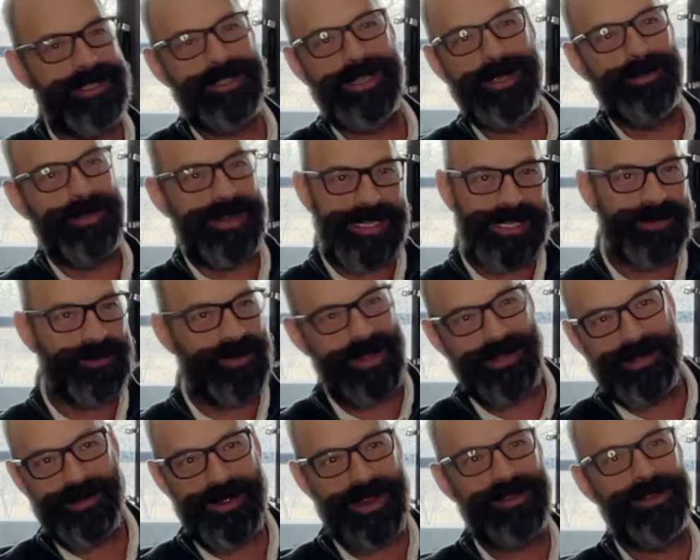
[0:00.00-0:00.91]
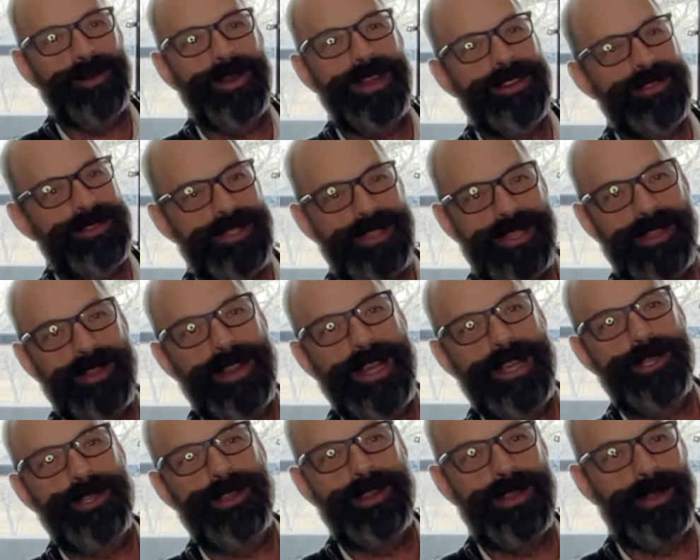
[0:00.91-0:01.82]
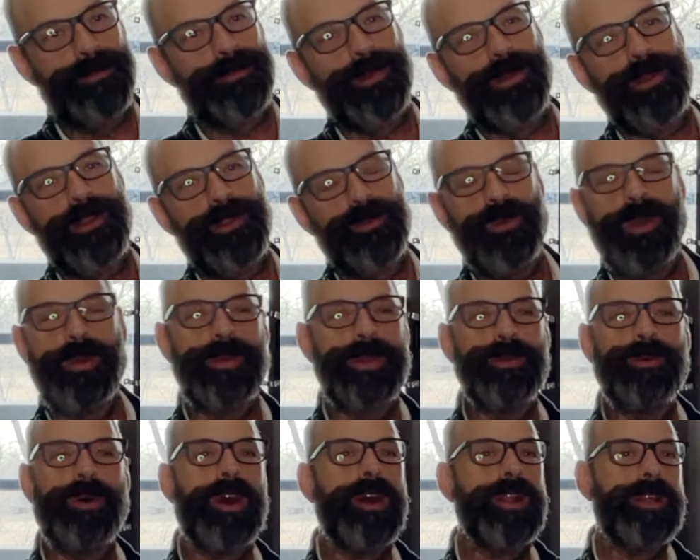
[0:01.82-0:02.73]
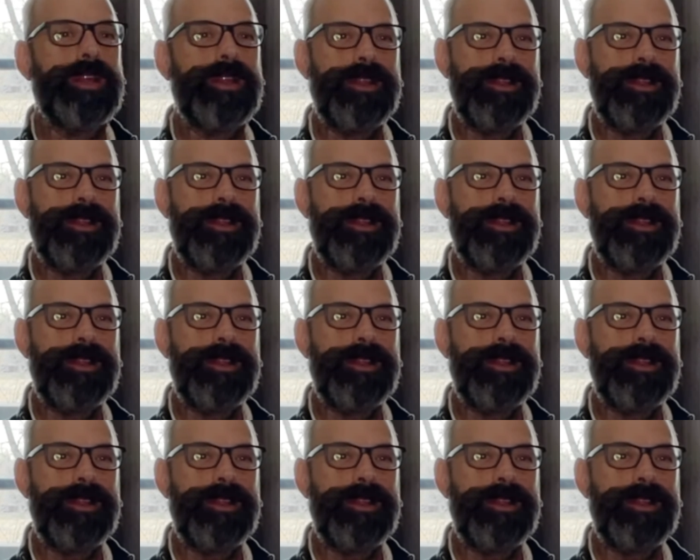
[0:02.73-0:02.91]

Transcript: and we just went through everyone else's collection and burned what we wanted.